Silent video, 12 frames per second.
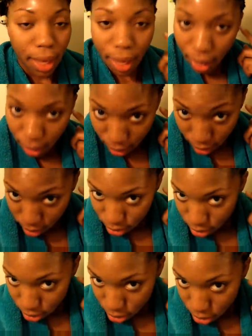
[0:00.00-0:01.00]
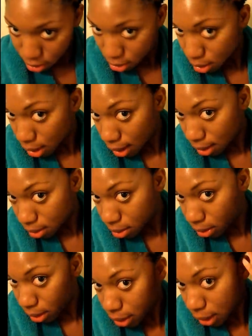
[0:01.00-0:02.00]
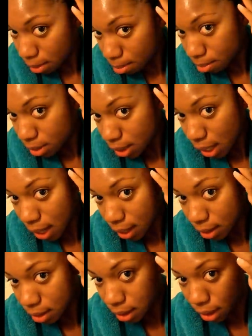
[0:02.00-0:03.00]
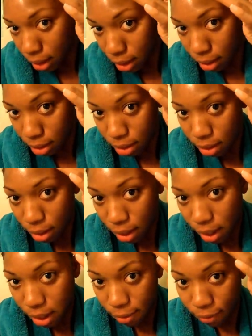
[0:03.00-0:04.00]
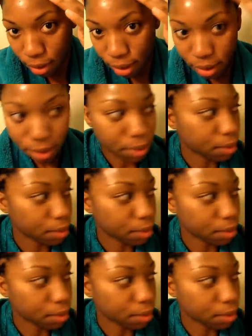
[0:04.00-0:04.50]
and I also got them styled in kind of a,